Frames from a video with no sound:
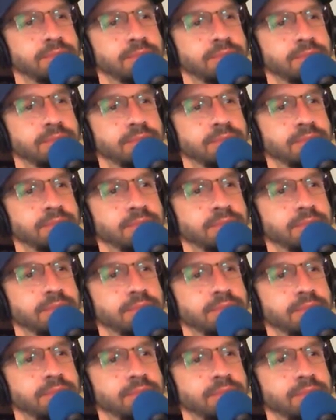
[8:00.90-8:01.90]

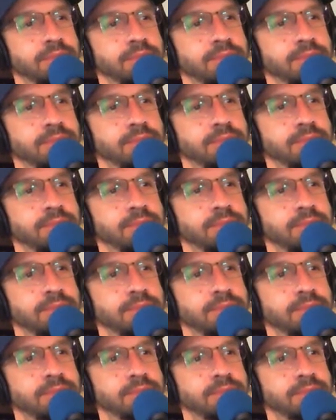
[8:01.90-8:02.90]

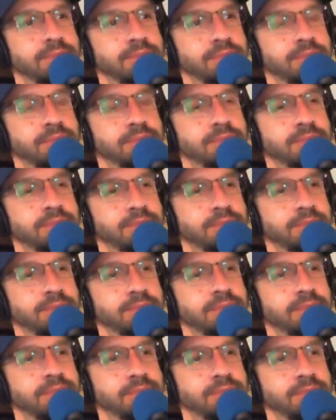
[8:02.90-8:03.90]

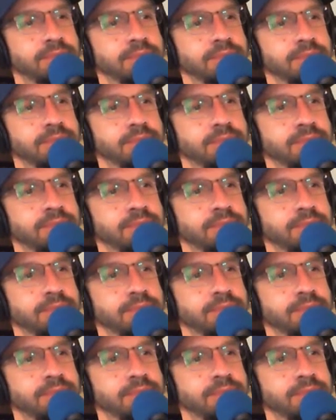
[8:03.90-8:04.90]

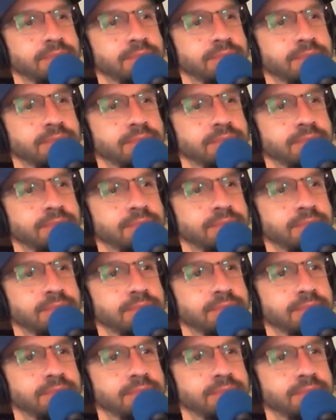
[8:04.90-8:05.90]

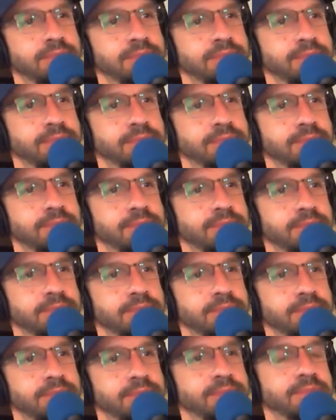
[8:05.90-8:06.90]

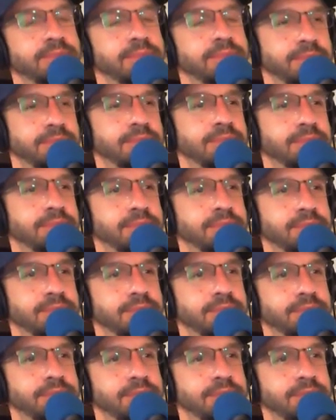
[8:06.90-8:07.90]

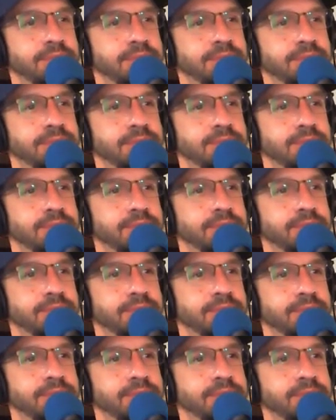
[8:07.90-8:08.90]
This person isn't speaking.